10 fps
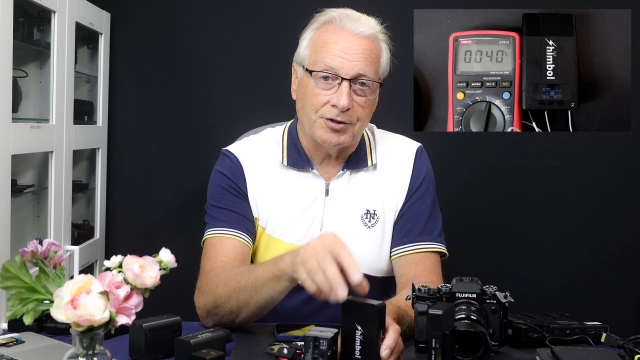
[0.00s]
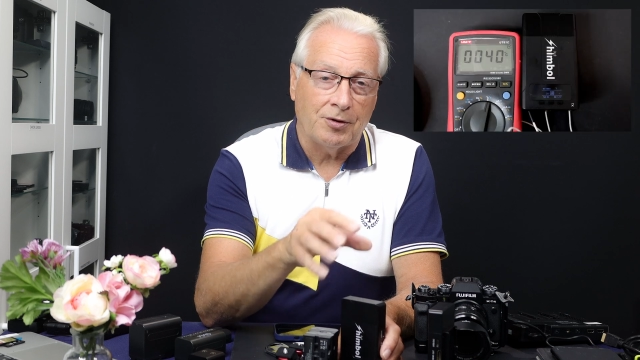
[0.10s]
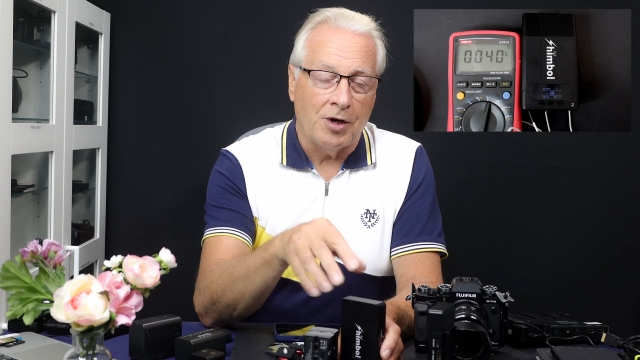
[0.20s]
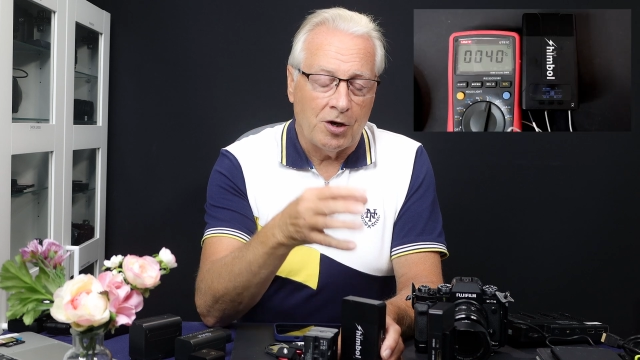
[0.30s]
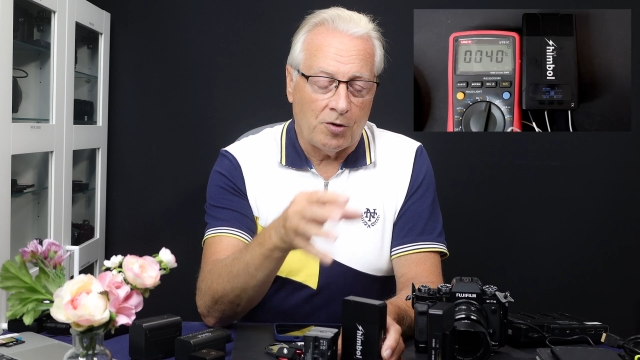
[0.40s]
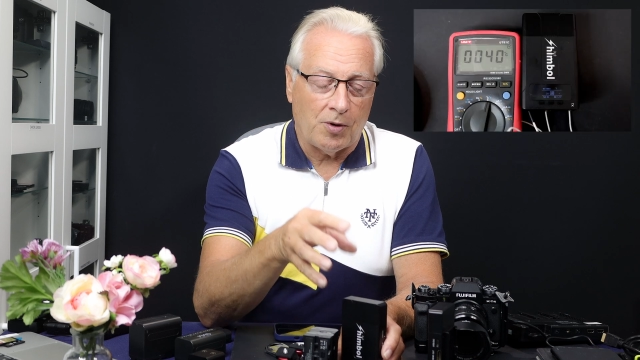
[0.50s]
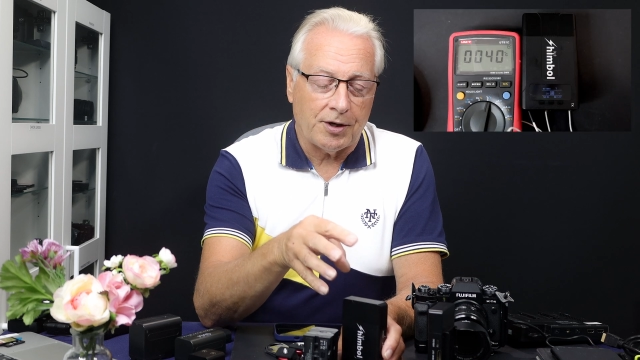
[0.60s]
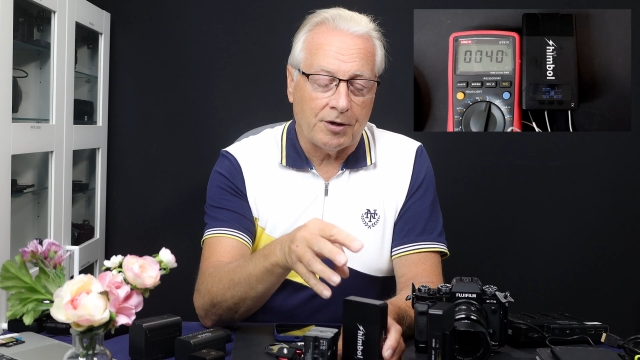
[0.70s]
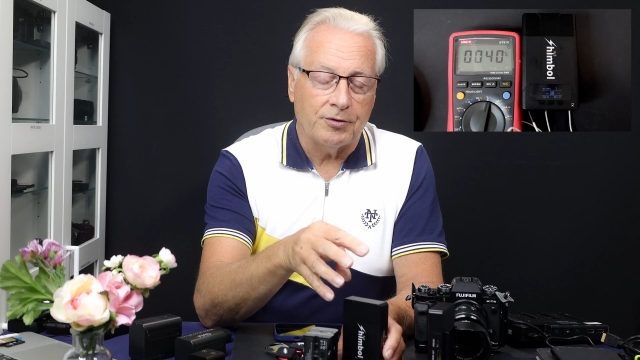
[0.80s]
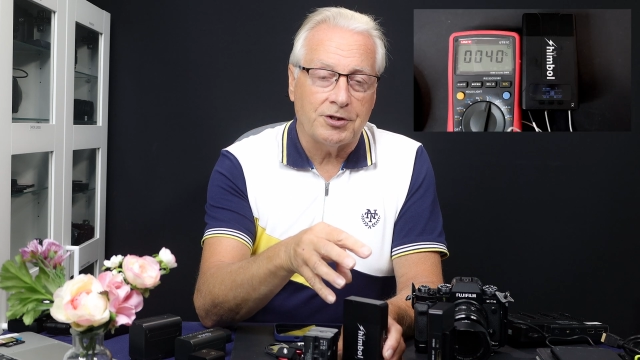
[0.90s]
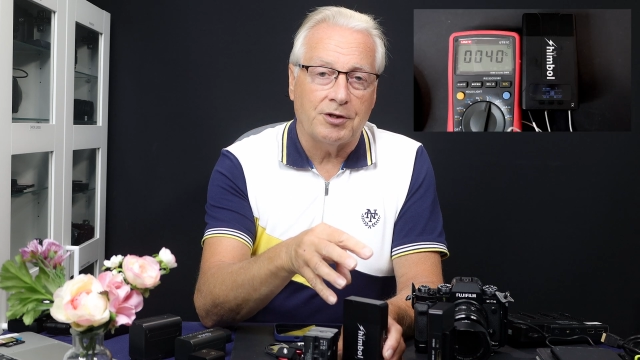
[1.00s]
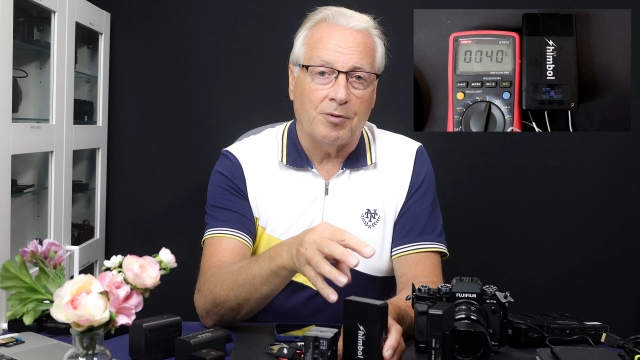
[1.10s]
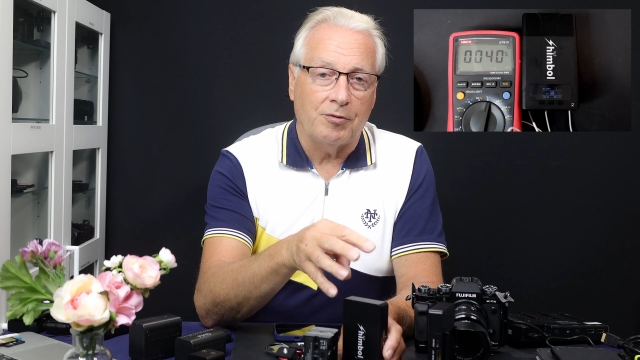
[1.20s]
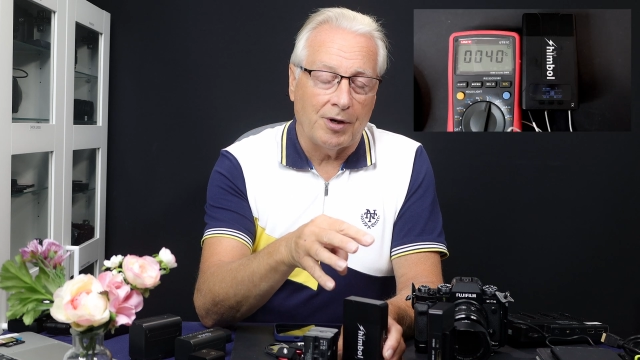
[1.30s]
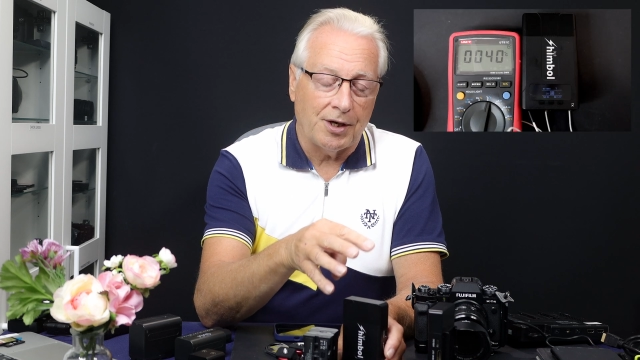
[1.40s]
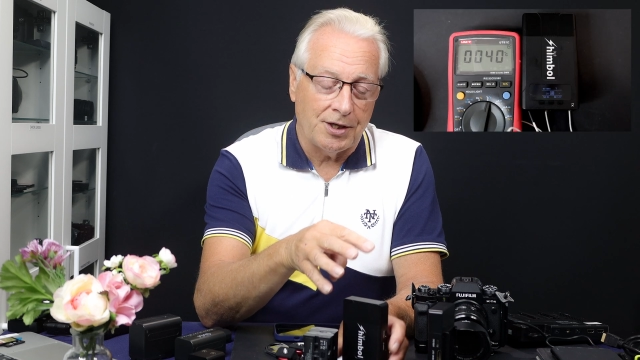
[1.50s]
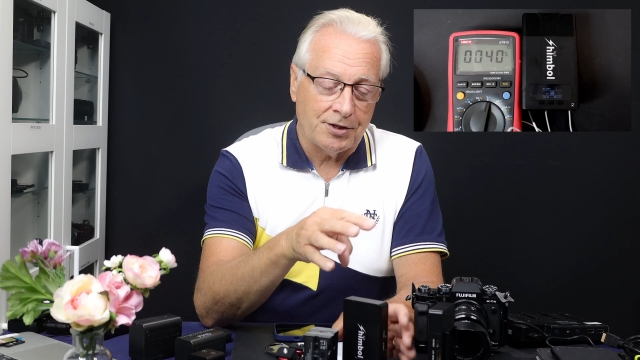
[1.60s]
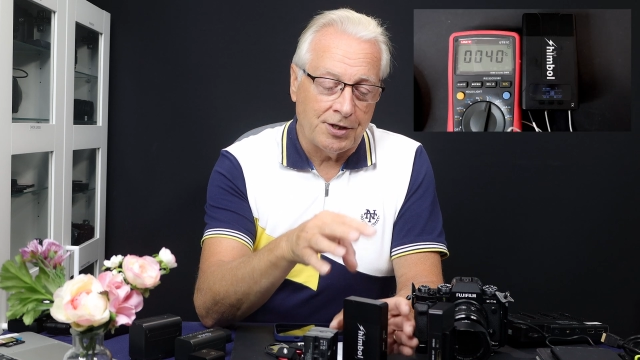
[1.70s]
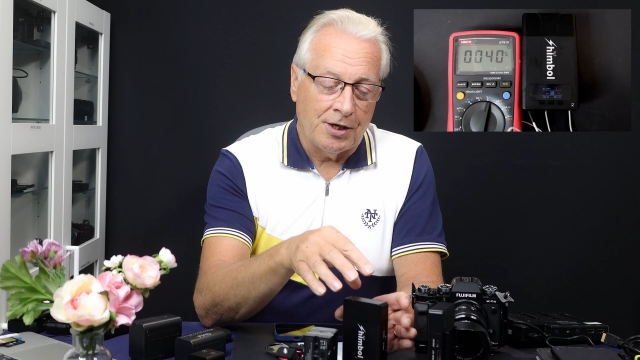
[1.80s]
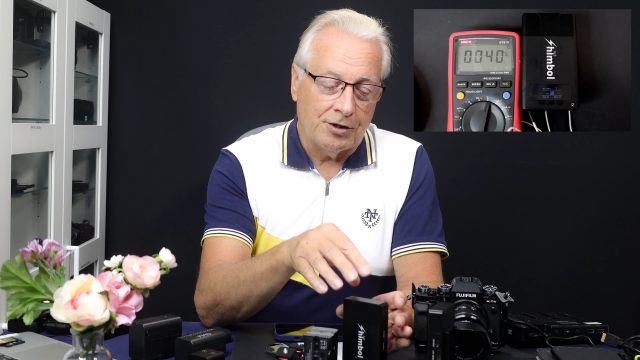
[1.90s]
so quite a considerable
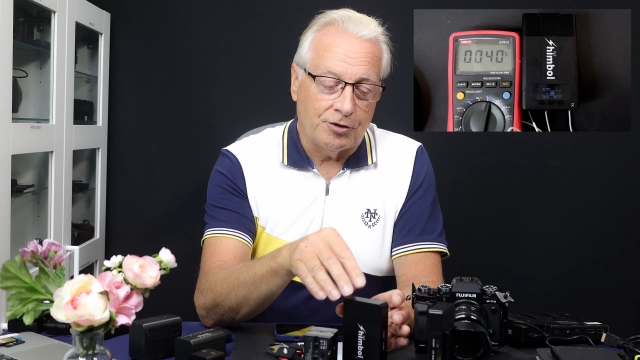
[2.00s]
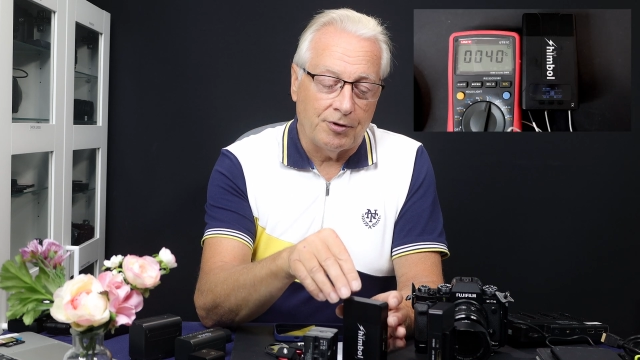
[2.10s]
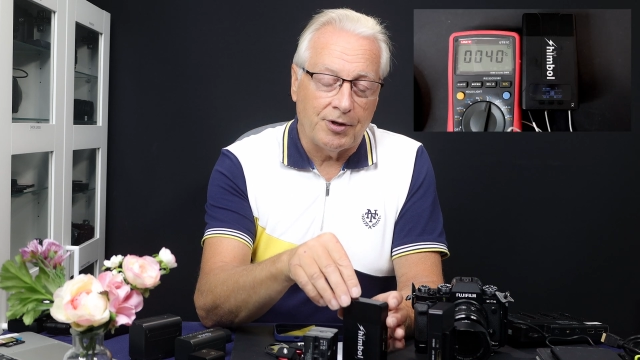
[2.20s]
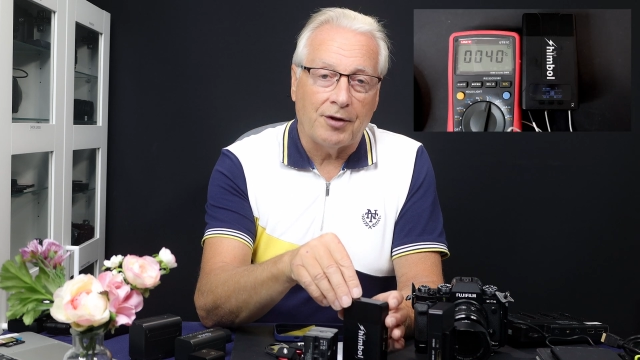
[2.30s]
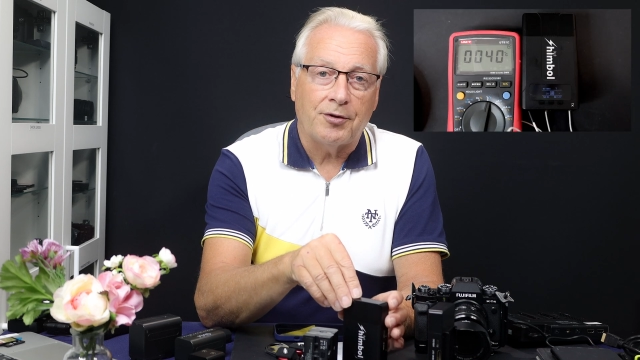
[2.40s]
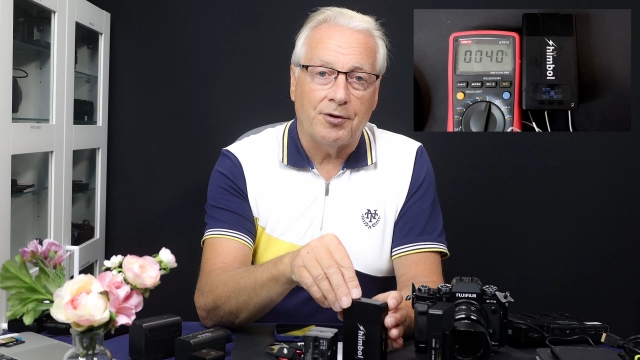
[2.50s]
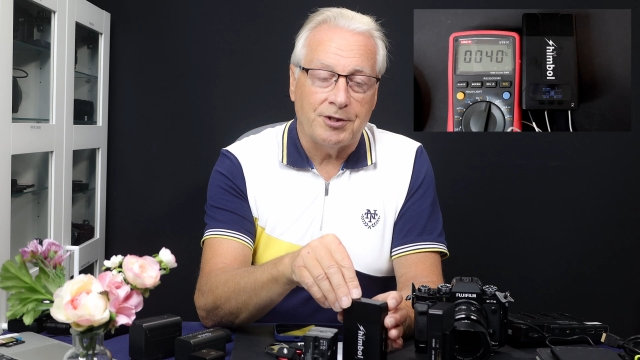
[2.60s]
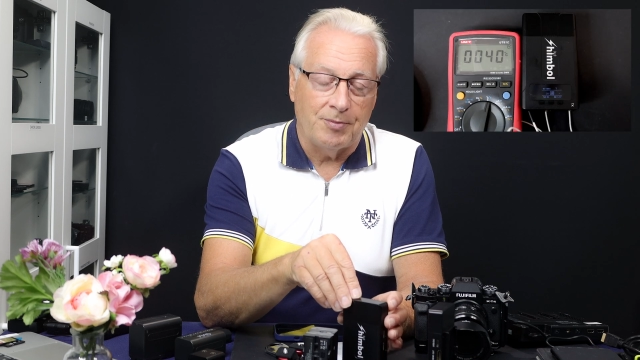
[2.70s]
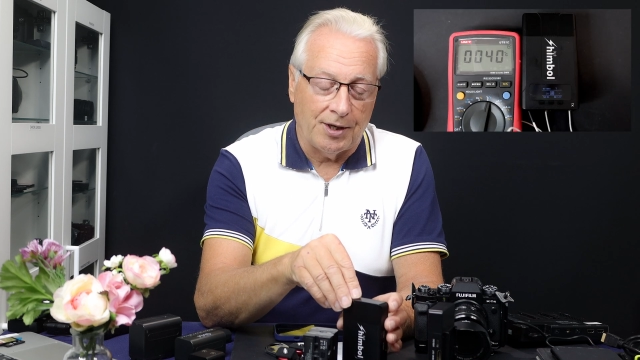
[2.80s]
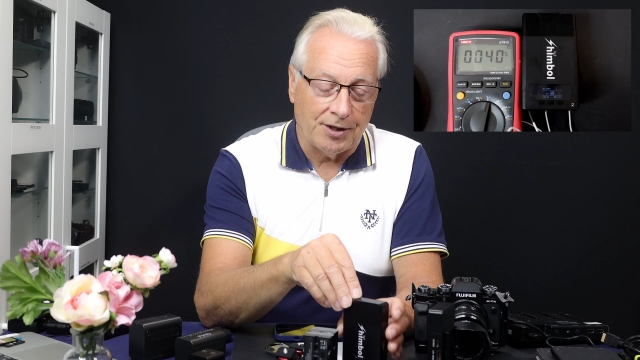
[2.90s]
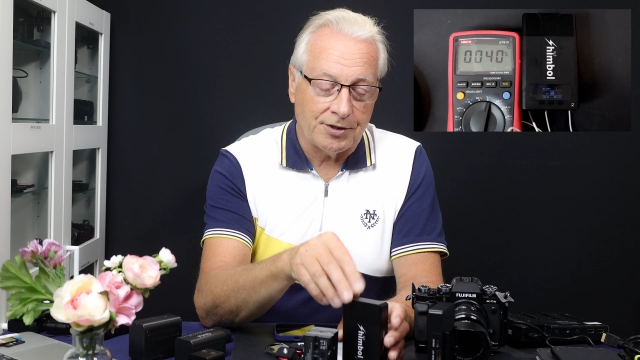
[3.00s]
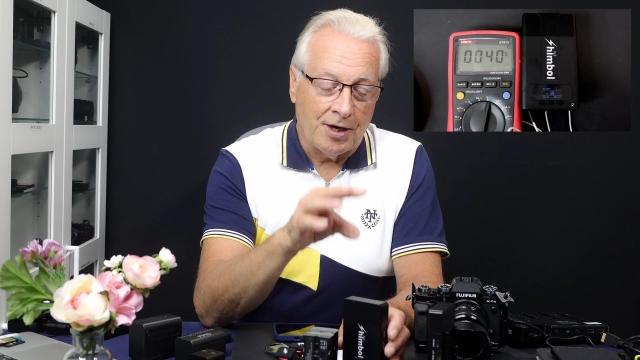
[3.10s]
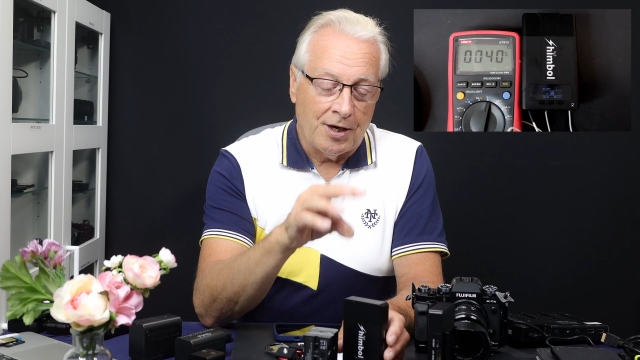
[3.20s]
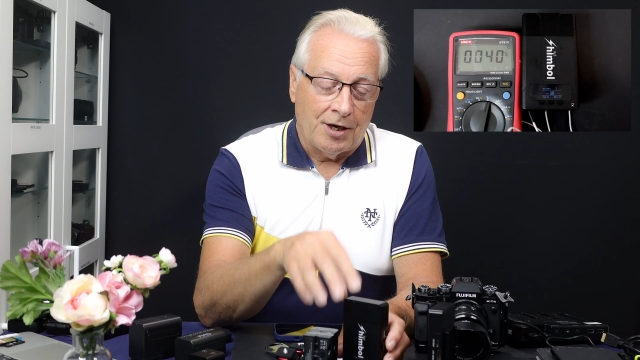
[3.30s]
rise during that 30 minutes.